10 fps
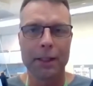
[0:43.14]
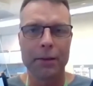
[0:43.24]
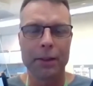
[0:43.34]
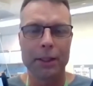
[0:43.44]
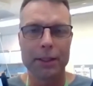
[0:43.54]

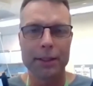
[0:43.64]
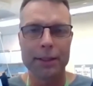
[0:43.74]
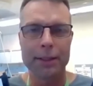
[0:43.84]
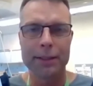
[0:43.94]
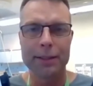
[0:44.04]
Now,
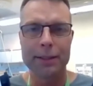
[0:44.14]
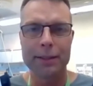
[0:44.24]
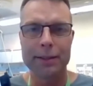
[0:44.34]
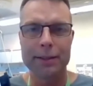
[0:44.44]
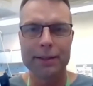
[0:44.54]
this
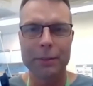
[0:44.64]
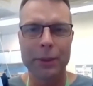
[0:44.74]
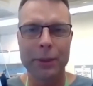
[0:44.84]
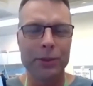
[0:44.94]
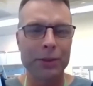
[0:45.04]

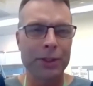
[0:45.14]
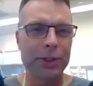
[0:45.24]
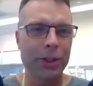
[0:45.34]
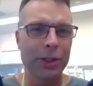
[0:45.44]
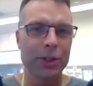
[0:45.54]
word
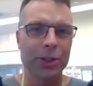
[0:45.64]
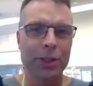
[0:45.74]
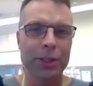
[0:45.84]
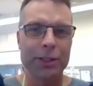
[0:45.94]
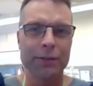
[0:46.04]

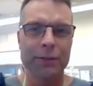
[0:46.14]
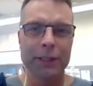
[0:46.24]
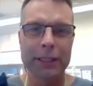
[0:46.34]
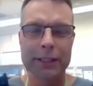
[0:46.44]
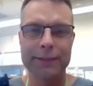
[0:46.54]
researcher is a
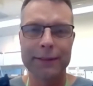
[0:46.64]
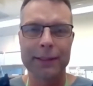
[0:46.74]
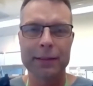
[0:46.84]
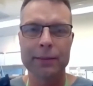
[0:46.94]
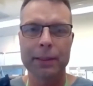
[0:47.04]
very
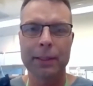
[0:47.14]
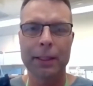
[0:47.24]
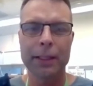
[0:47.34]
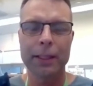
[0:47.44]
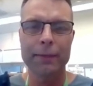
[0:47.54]
difficult
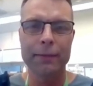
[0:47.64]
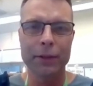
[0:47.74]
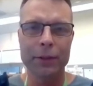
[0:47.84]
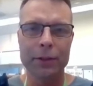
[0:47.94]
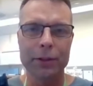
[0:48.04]
one. I have
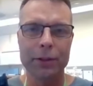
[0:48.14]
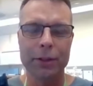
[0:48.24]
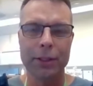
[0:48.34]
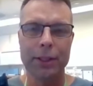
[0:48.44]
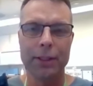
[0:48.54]
not
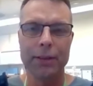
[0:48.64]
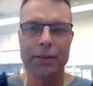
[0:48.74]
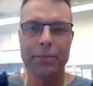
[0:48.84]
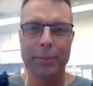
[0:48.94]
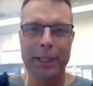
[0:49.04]

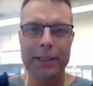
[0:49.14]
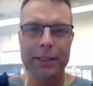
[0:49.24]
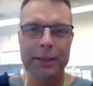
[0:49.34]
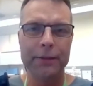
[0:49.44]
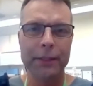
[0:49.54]

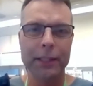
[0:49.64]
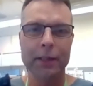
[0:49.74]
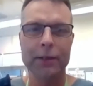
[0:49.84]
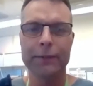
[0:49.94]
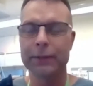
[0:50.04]
met it
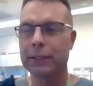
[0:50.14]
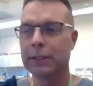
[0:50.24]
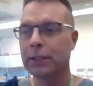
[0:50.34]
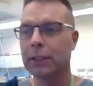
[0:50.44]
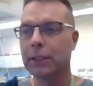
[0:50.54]
very
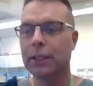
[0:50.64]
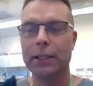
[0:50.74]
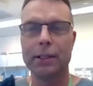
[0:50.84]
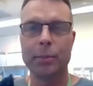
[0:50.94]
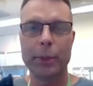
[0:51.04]
often
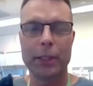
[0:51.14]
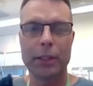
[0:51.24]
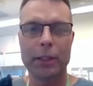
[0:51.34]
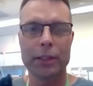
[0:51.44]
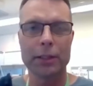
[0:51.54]

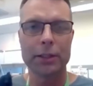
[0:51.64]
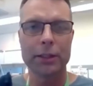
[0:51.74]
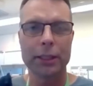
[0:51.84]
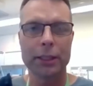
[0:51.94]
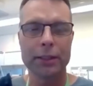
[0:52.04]

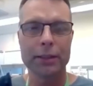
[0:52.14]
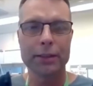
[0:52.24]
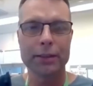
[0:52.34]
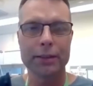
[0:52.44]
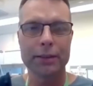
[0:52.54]
because
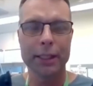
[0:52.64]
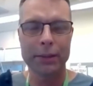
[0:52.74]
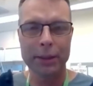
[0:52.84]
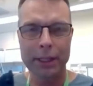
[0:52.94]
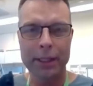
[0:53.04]

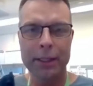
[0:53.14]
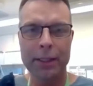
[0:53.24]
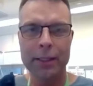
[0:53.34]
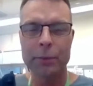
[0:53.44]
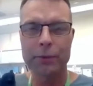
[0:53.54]
now
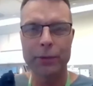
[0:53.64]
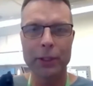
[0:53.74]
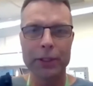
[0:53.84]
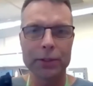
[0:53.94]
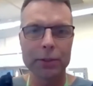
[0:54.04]
again I'm
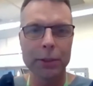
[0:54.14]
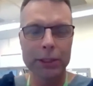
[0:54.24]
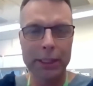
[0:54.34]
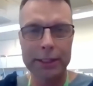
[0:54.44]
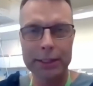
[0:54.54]
referring to
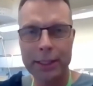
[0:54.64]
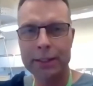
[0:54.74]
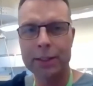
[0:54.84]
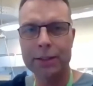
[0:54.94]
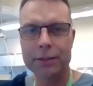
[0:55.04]
what I
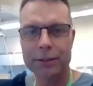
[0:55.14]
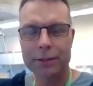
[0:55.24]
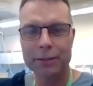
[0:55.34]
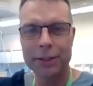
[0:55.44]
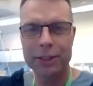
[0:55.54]
said.
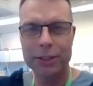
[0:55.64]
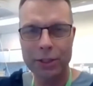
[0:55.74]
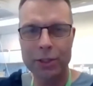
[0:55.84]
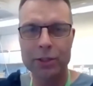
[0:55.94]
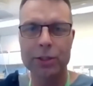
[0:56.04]

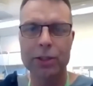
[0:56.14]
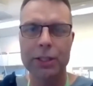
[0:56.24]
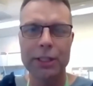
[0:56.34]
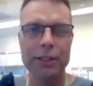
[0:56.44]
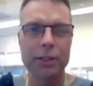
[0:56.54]

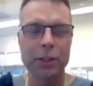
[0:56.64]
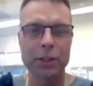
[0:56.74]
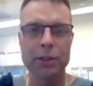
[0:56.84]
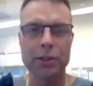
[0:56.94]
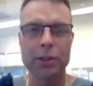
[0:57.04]
Research is
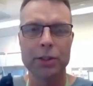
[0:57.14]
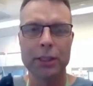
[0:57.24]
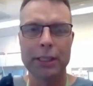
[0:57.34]
not